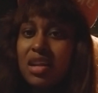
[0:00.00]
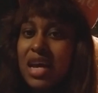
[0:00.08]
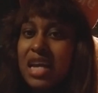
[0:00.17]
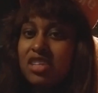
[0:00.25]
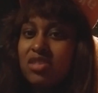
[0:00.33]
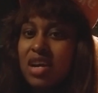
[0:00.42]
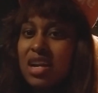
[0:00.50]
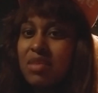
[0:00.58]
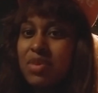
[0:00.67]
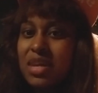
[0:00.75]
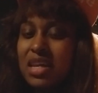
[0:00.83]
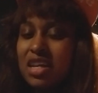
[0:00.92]
like trying to
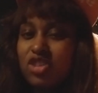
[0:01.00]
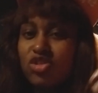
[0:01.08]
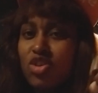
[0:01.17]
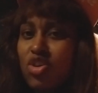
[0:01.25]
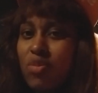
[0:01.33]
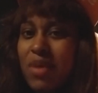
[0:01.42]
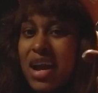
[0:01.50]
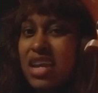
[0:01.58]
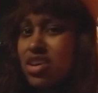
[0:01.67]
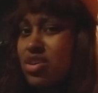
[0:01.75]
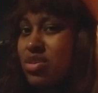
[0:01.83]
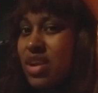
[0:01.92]
be controlled by
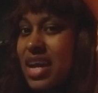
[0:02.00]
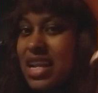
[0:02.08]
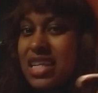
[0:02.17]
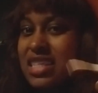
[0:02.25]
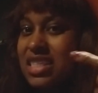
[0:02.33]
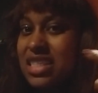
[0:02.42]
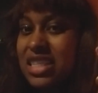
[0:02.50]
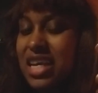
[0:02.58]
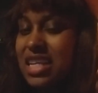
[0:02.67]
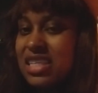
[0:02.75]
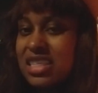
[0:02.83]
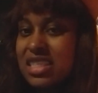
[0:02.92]
you, like, that just,
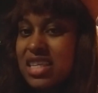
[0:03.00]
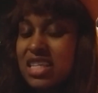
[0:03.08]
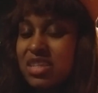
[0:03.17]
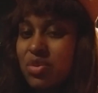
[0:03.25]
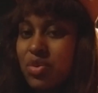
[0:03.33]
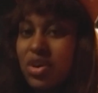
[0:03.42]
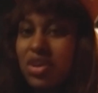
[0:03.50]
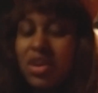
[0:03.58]
that just doesn't work.